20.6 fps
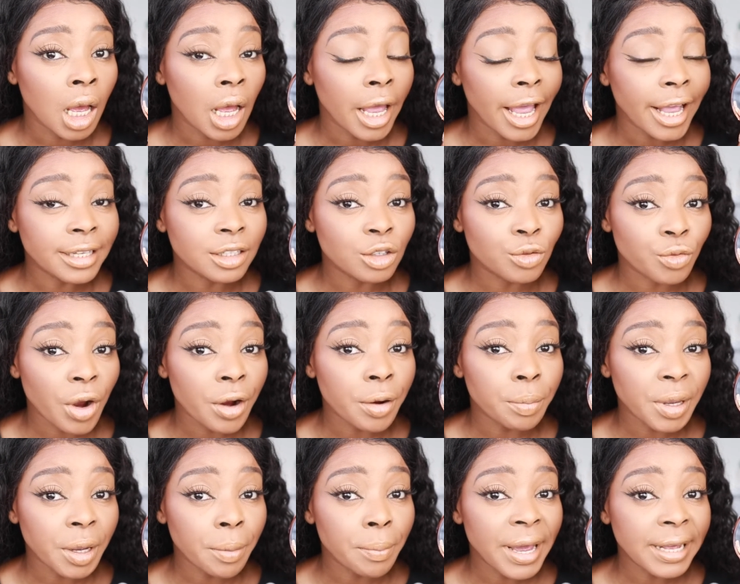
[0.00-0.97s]
It's very
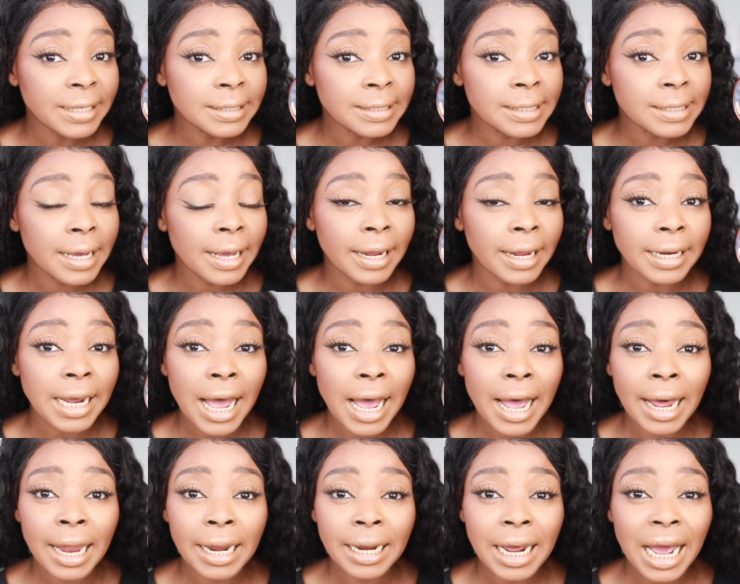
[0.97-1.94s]
pigmented,
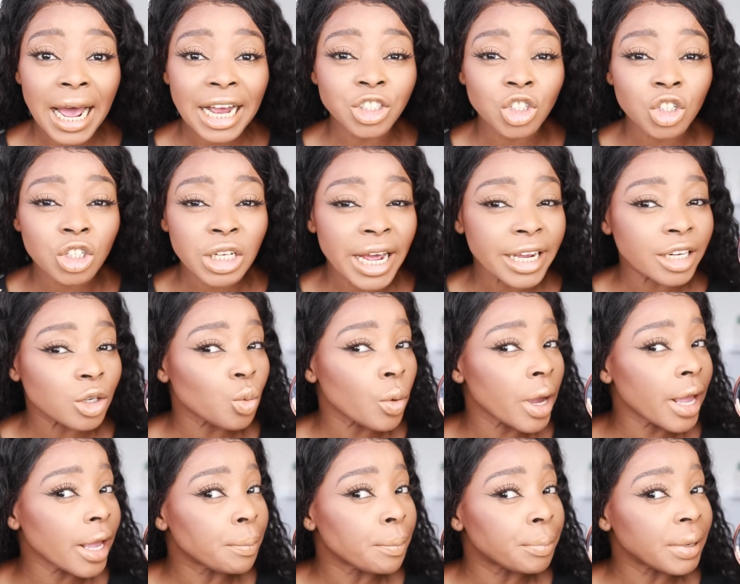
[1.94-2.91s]
and I just like the
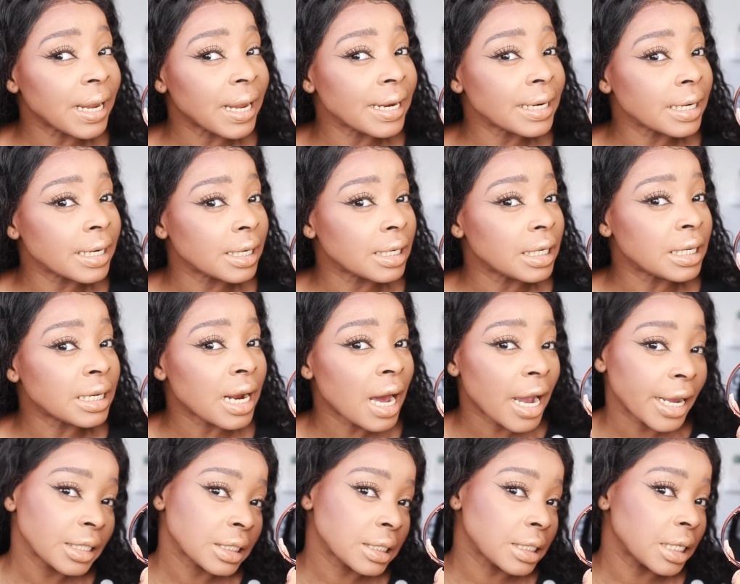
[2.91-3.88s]
way it blended
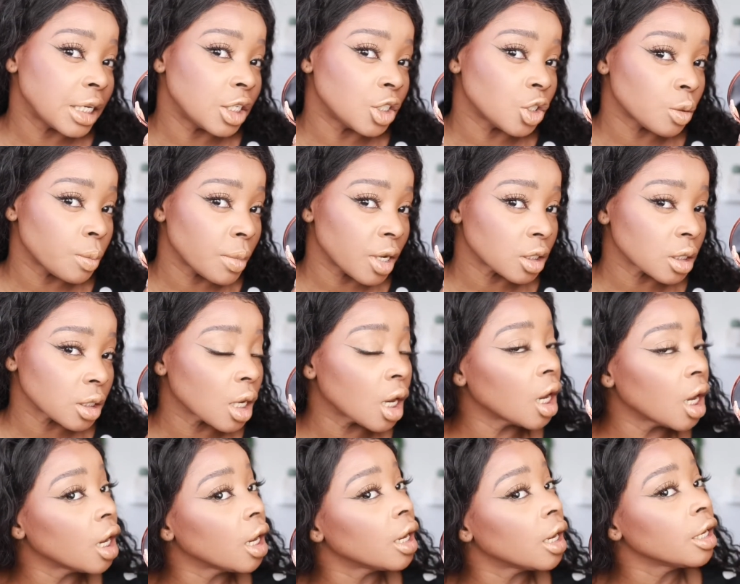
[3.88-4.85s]
nicely into my
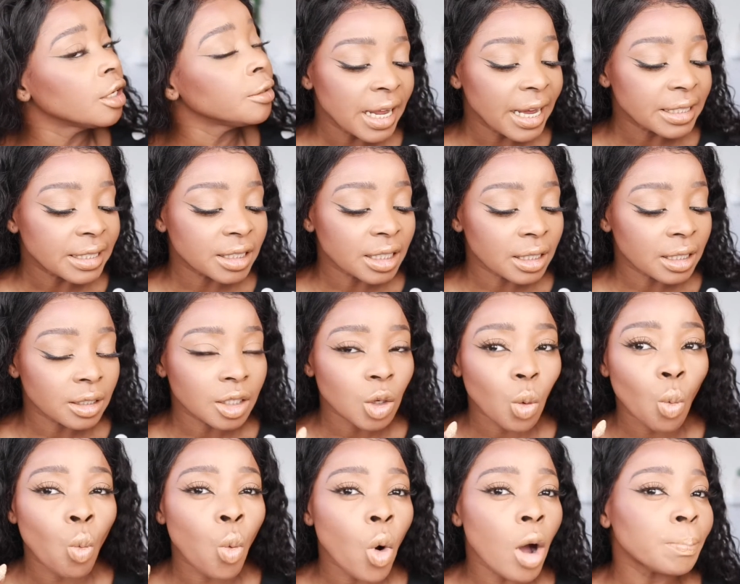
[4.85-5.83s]
skin. Like the
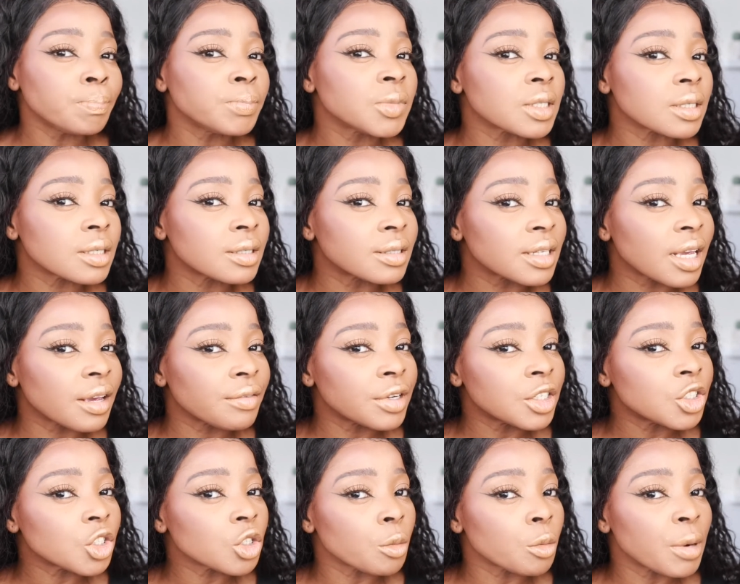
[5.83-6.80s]
warmth is
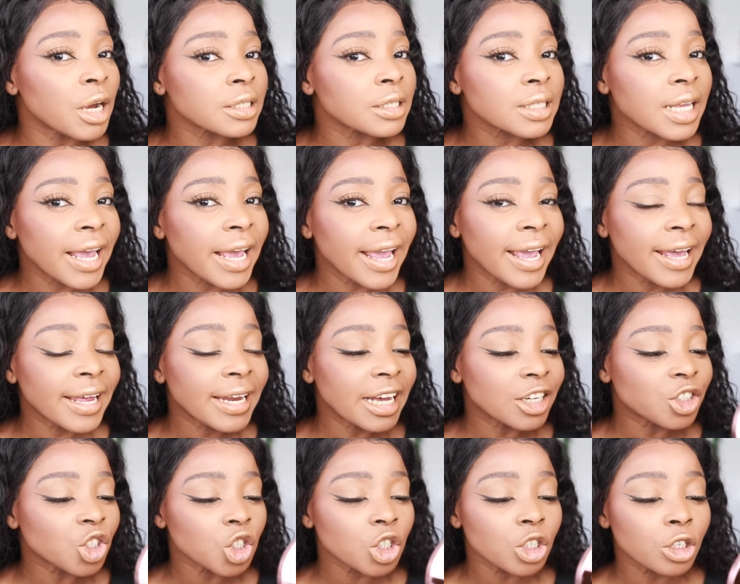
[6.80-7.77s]
given to my skin.
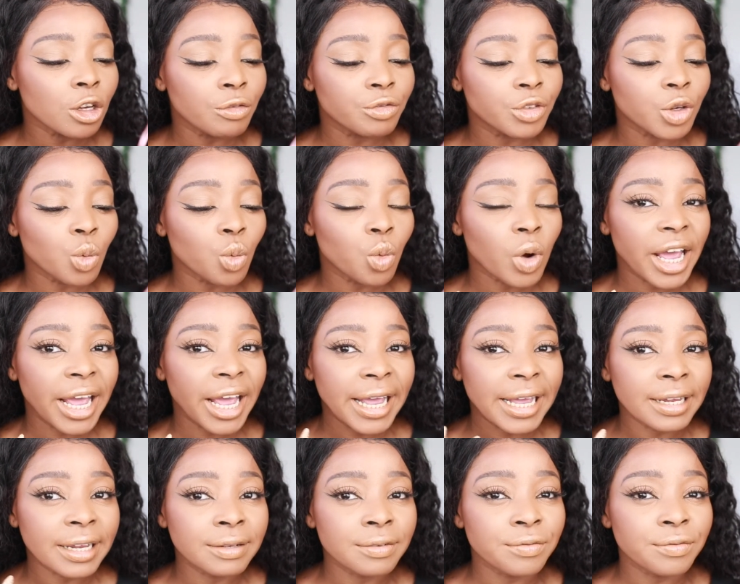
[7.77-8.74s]
I just love the way
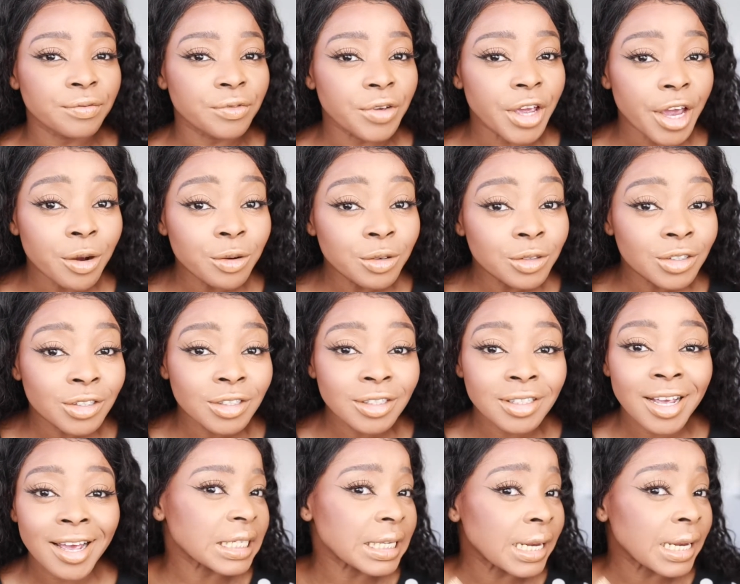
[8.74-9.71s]
it
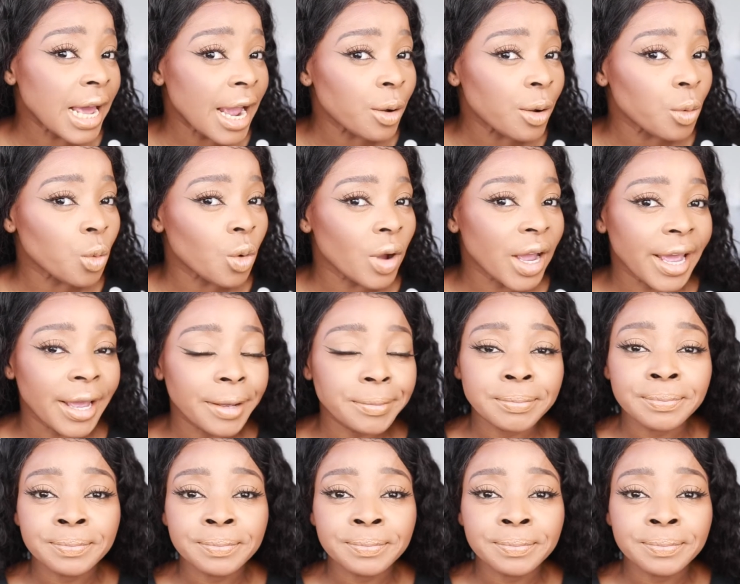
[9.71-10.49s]
feels. Lightweight.